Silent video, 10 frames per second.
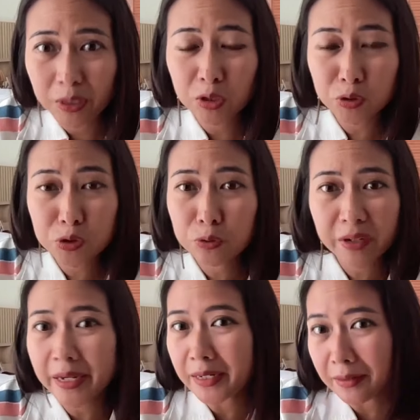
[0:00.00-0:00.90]
But who's
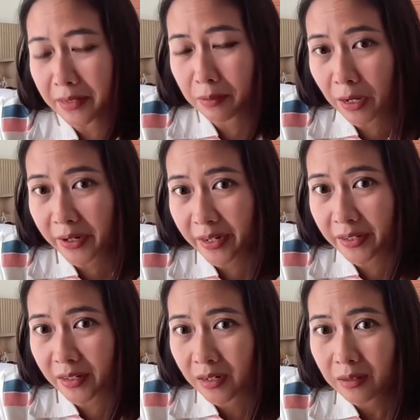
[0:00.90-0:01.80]
doing anything about
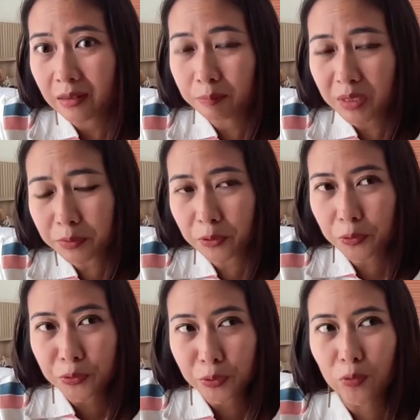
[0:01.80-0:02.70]
it? The people who